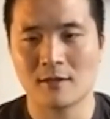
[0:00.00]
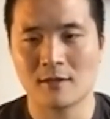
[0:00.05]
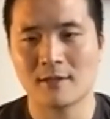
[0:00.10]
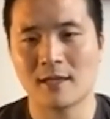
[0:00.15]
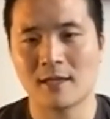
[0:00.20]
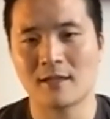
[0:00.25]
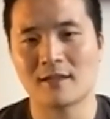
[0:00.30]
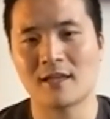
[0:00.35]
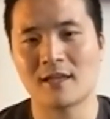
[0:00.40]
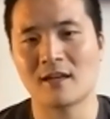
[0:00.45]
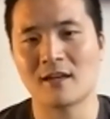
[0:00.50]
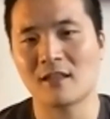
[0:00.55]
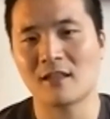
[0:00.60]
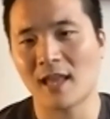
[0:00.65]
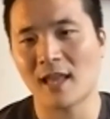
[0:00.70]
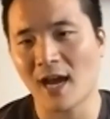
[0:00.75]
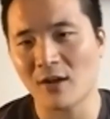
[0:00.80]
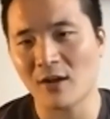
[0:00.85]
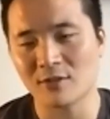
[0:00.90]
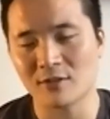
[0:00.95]
that they
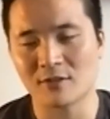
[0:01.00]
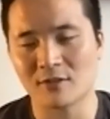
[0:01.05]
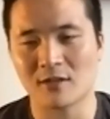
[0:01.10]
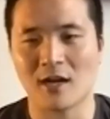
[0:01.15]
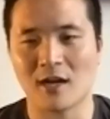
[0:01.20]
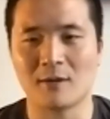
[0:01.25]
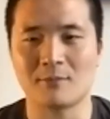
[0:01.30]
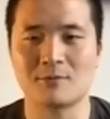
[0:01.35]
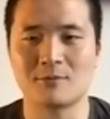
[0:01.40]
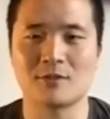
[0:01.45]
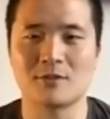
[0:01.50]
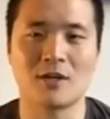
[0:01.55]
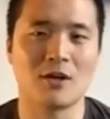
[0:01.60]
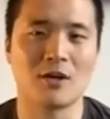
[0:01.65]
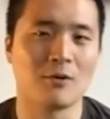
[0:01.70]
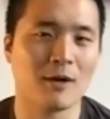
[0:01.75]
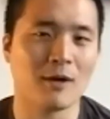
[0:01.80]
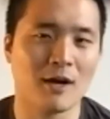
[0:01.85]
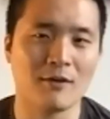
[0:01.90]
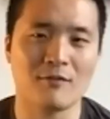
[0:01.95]
allow these cops to
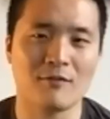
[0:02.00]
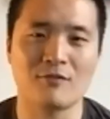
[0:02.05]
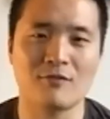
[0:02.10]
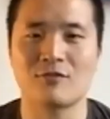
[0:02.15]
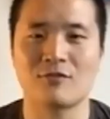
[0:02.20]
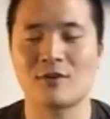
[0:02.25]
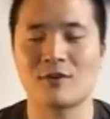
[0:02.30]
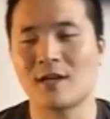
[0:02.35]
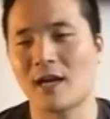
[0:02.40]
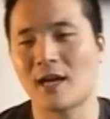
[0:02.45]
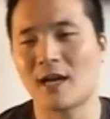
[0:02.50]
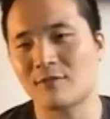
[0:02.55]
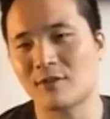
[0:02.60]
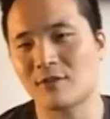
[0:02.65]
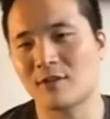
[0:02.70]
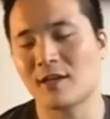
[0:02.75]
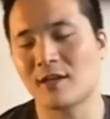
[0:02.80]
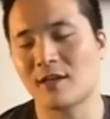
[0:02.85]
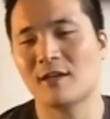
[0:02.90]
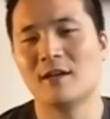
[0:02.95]
go out free after
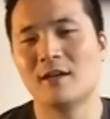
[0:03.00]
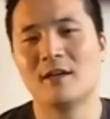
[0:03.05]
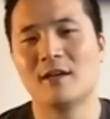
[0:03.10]
they